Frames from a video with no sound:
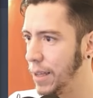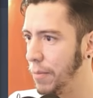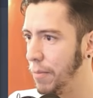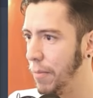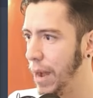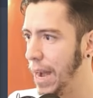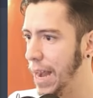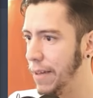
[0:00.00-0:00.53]

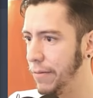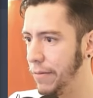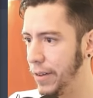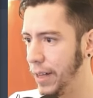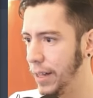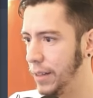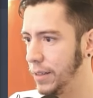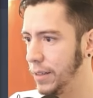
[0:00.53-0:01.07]
blend
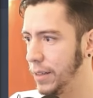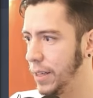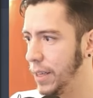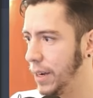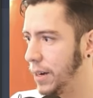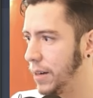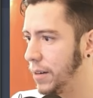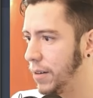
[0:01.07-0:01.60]
file
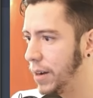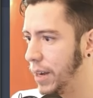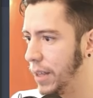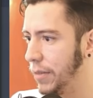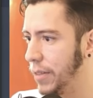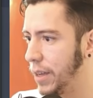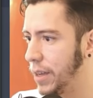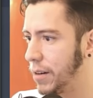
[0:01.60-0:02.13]
here, I'm gonna
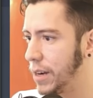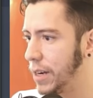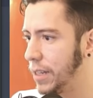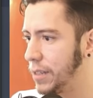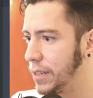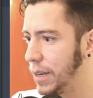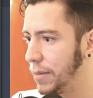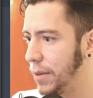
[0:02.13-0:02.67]
leave the
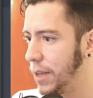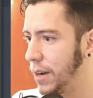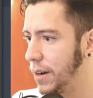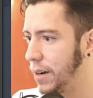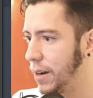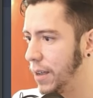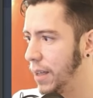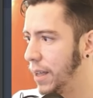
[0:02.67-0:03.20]
credits up
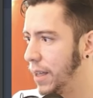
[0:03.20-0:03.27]
here.